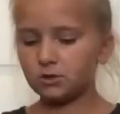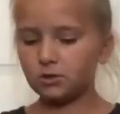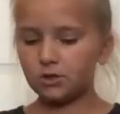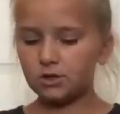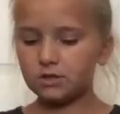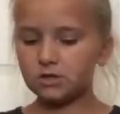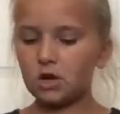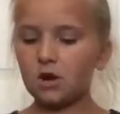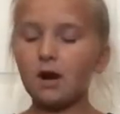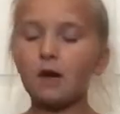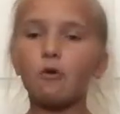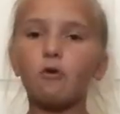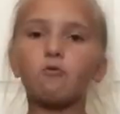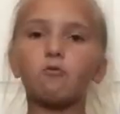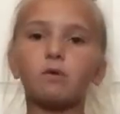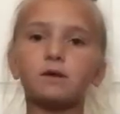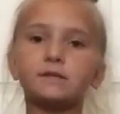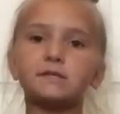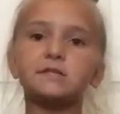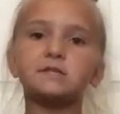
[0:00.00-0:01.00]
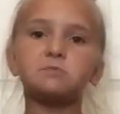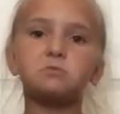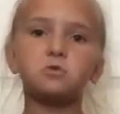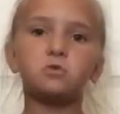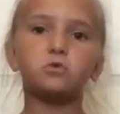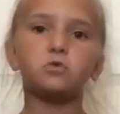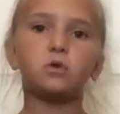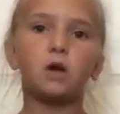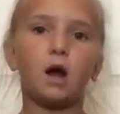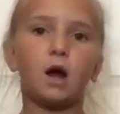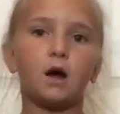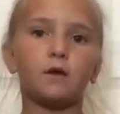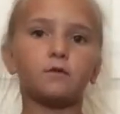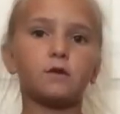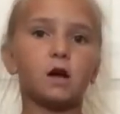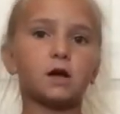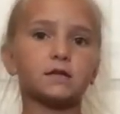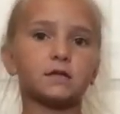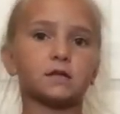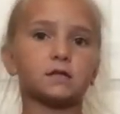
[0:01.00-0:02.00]
you're gonna start out with one teaspoon of
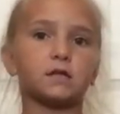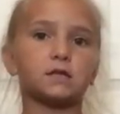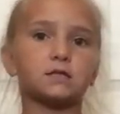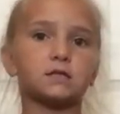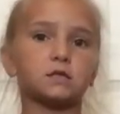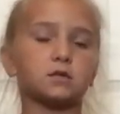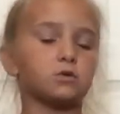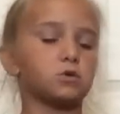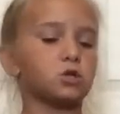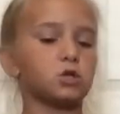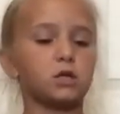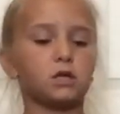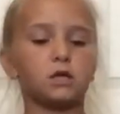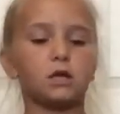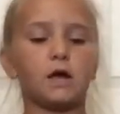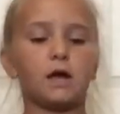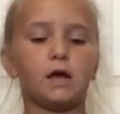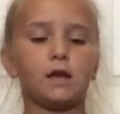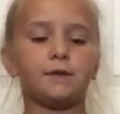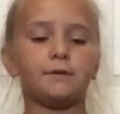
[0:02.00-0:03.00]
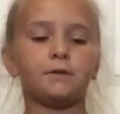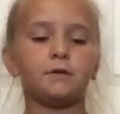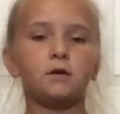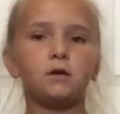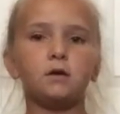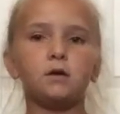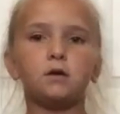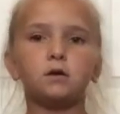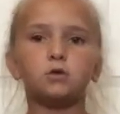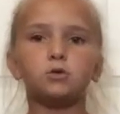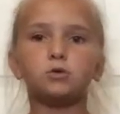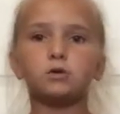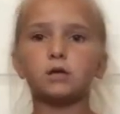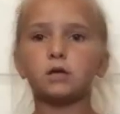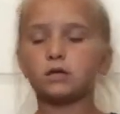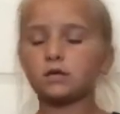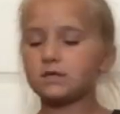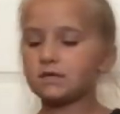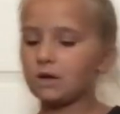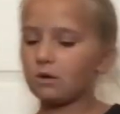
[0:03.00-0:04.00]
contact lens solution and you can
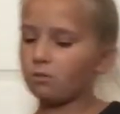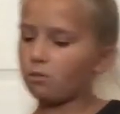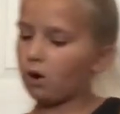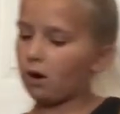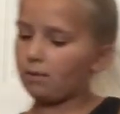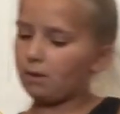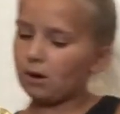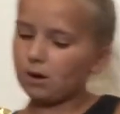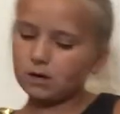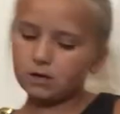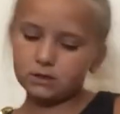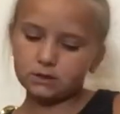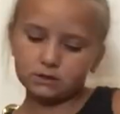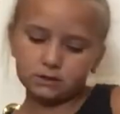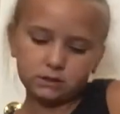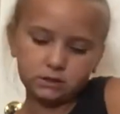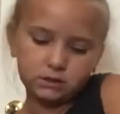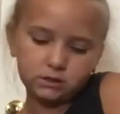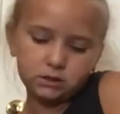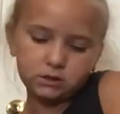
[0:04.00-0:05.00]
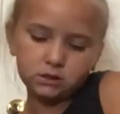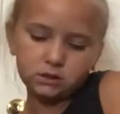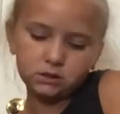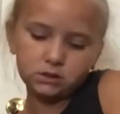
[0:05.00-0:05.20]
get this at Walmart.